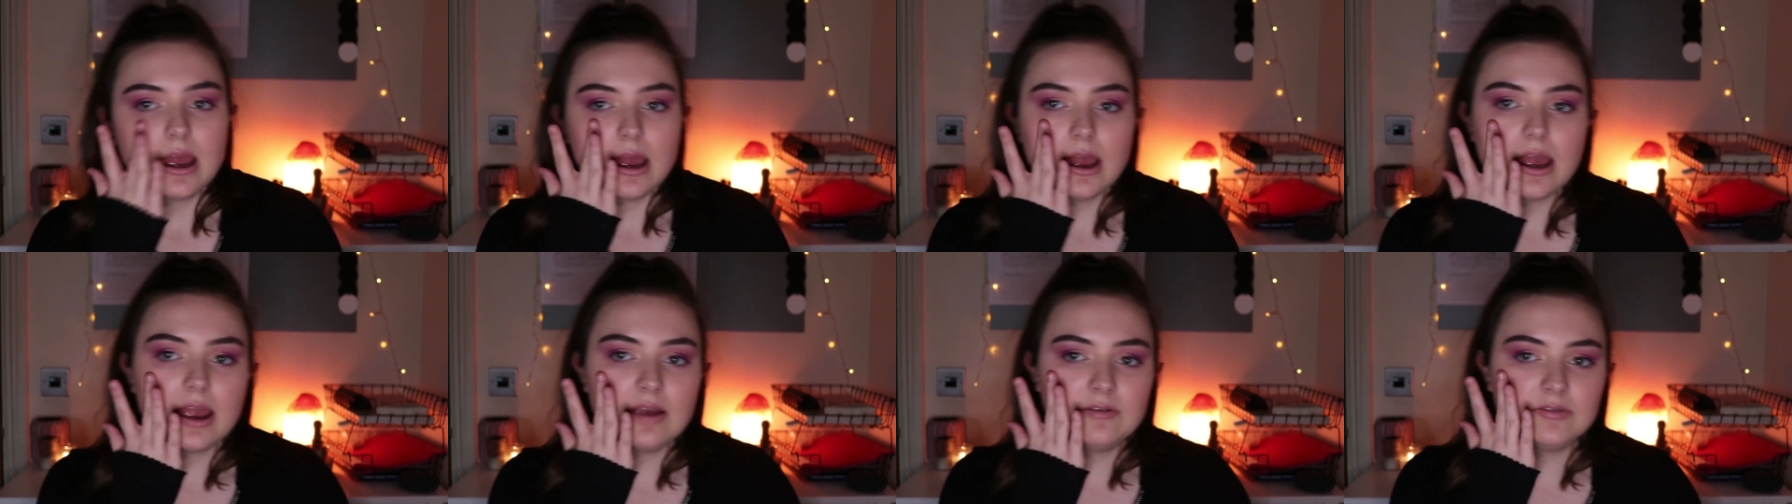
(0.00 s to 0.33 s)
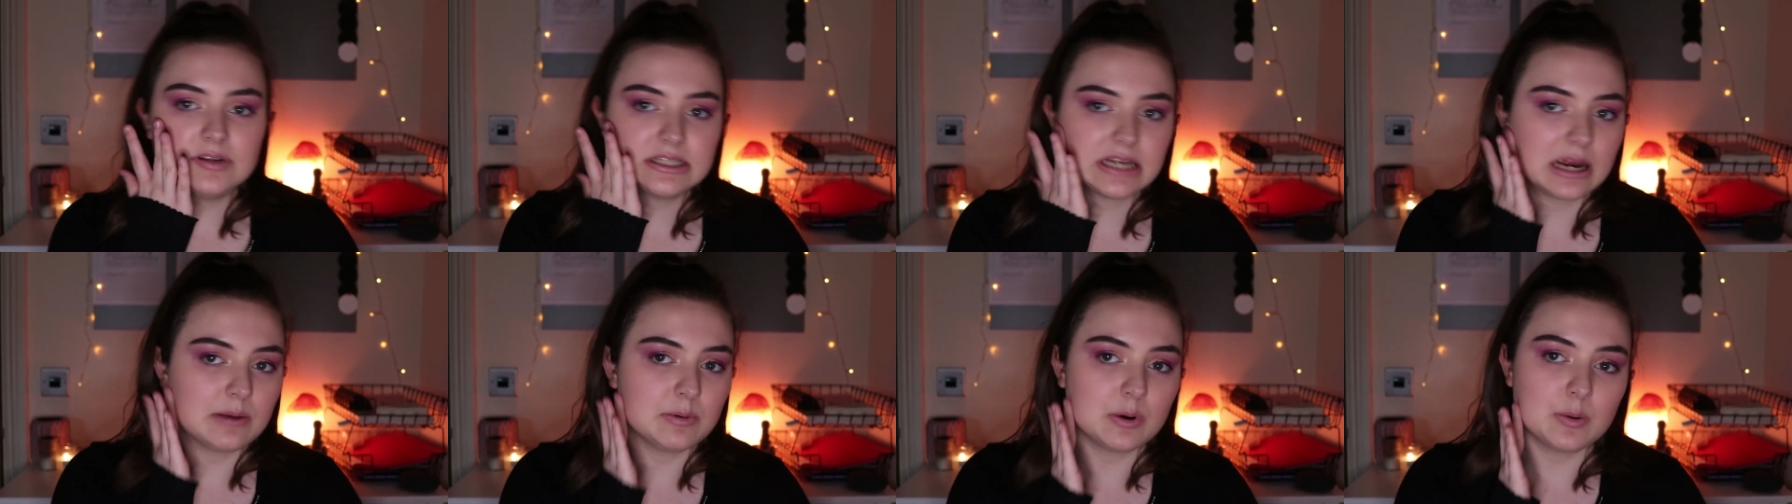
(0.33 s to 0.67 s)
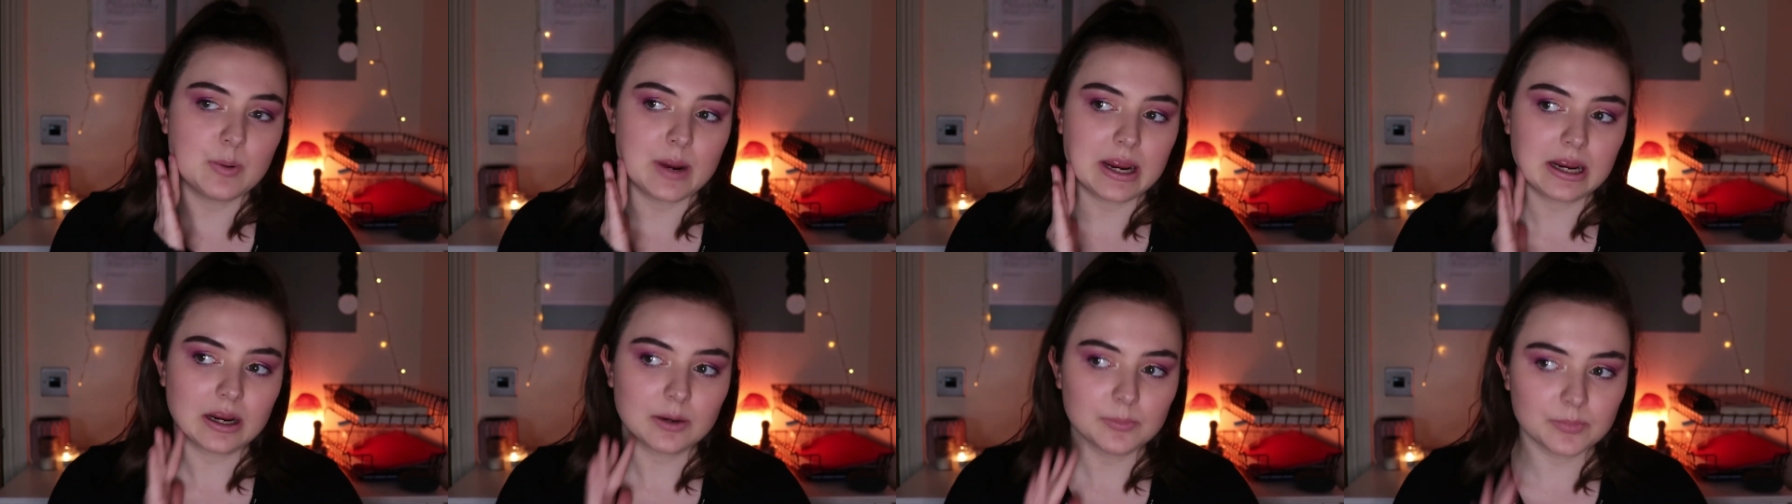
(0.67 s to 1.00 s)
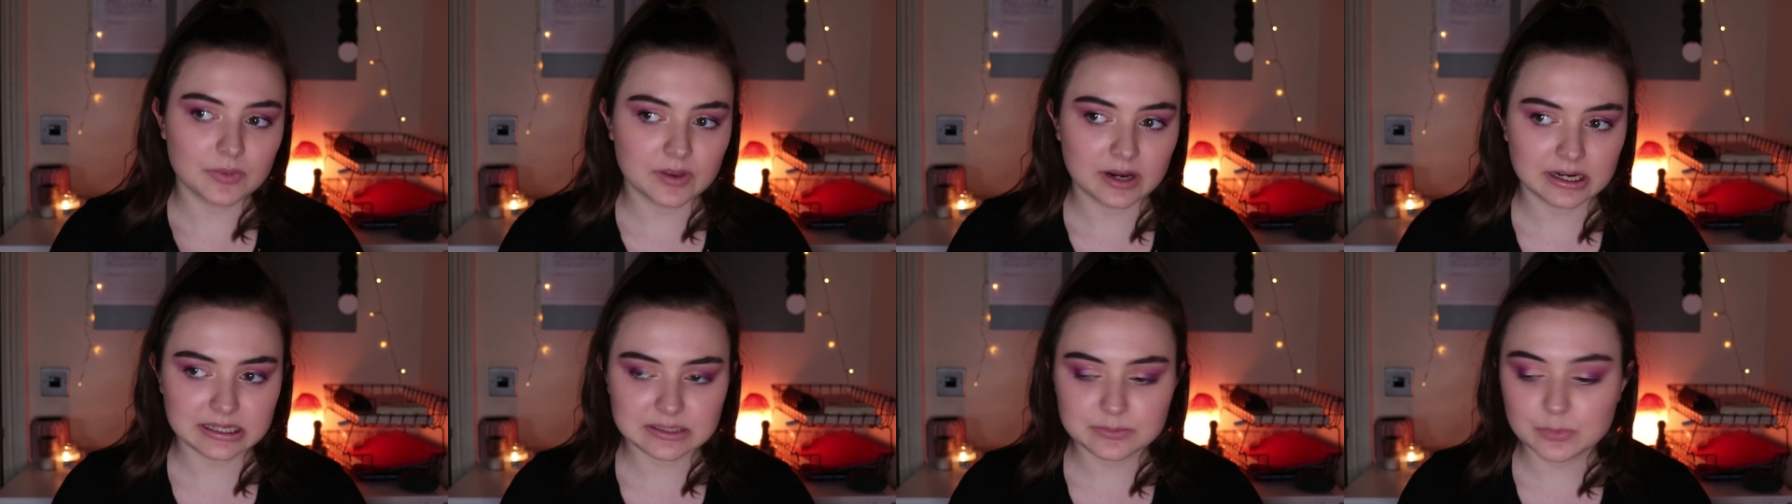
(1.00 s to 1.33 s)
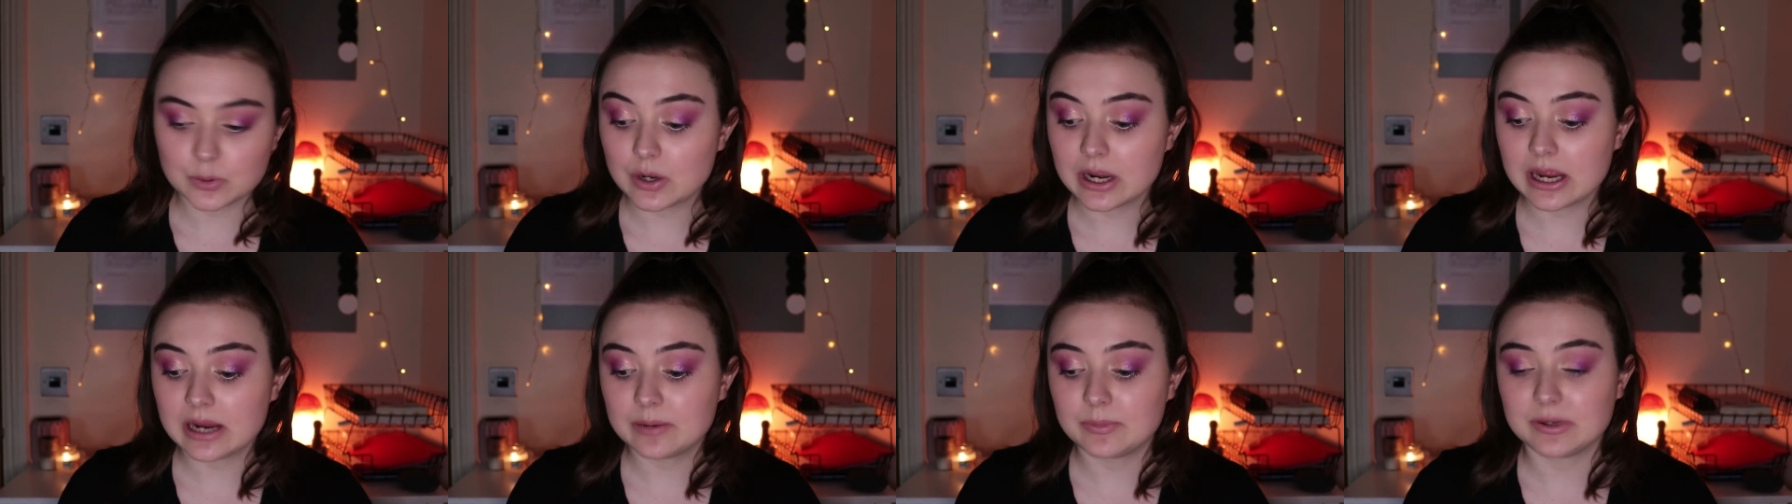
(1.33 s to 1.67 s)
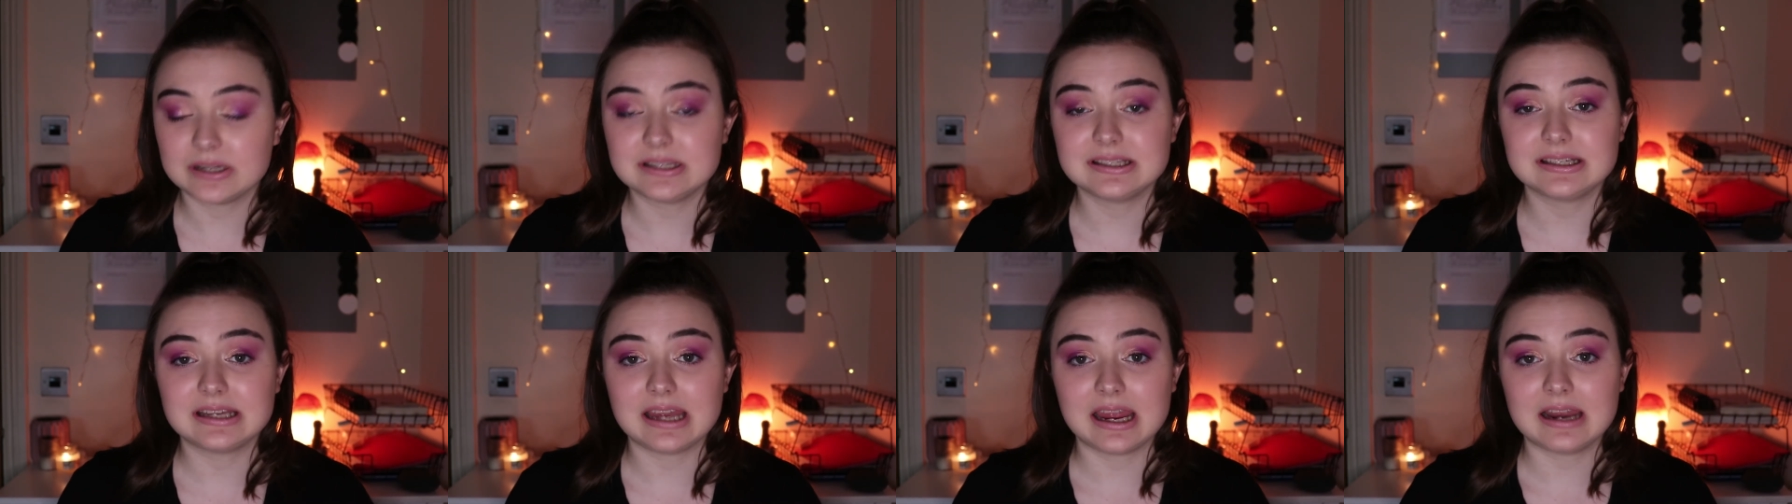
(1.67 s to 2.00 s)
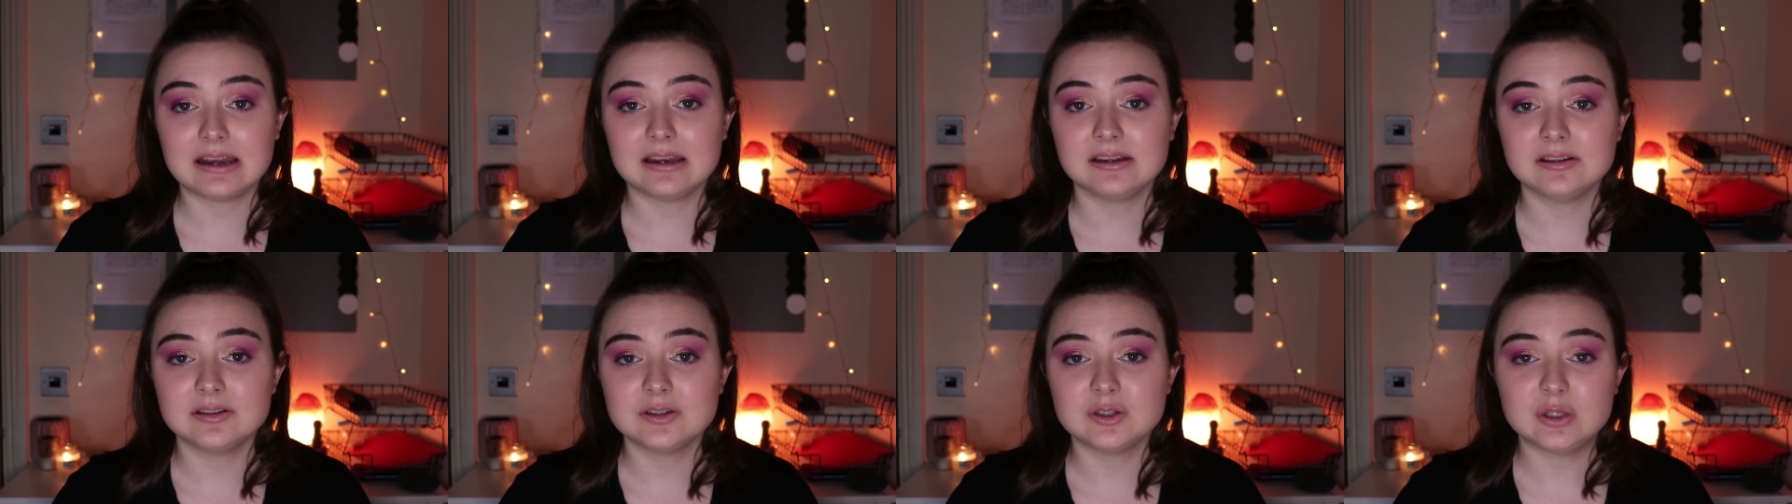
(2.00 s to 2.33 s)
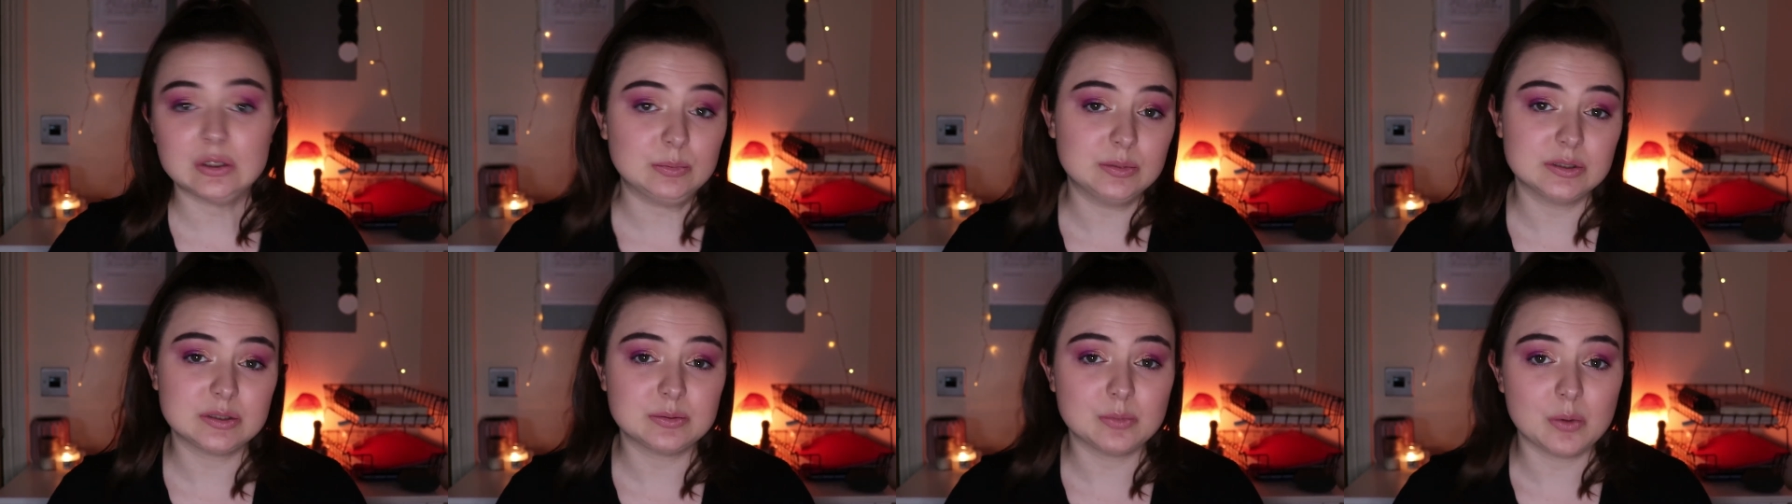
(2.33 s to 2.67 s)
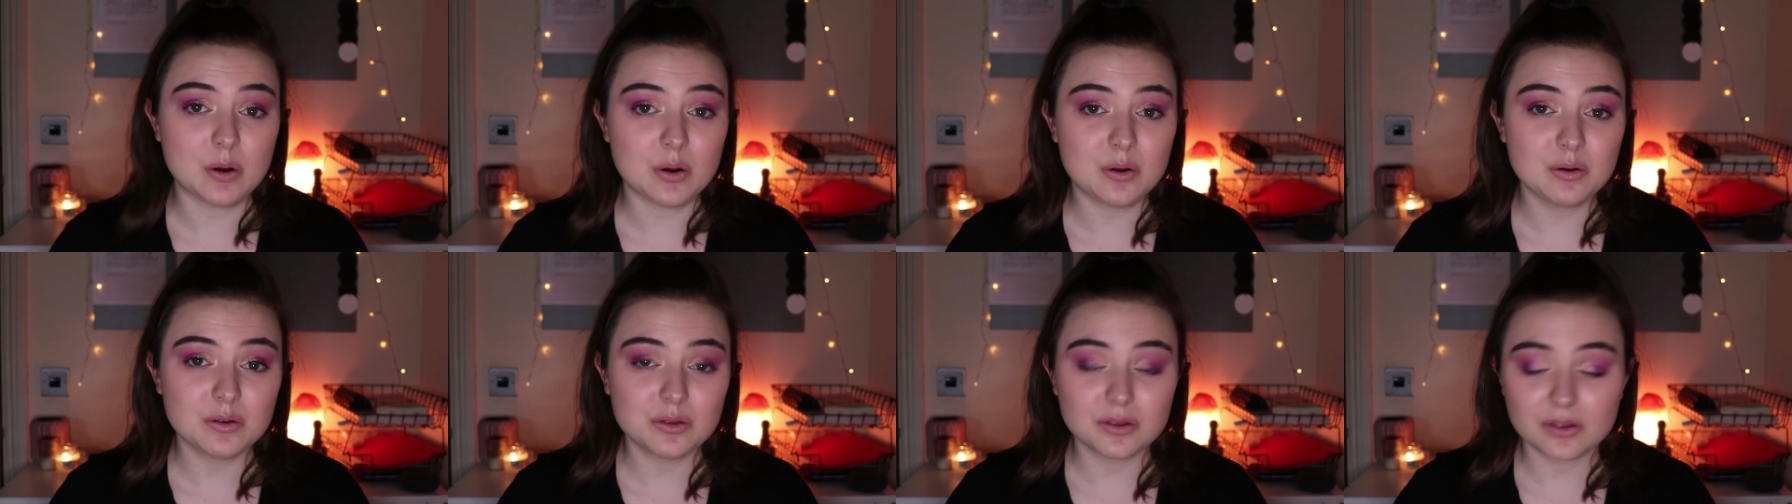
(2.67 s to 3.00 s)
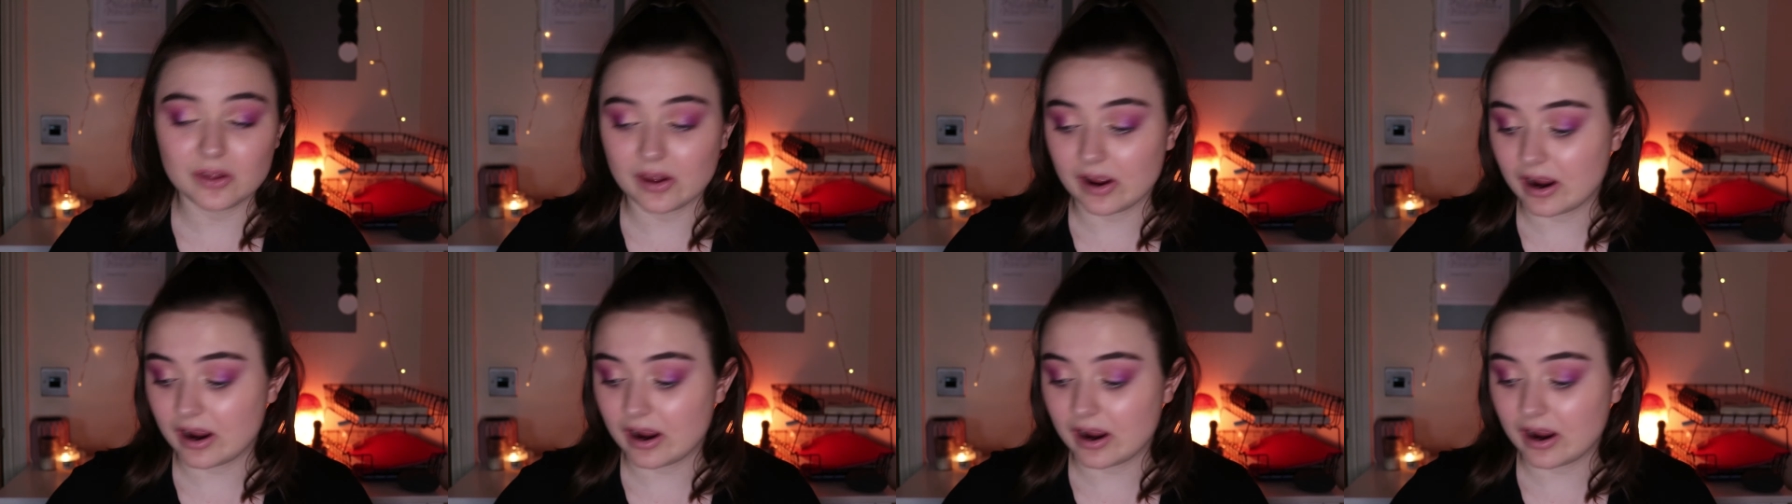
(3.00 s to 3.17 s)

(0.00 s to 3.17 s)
every time I wake up the next morning, my skin is super smooth.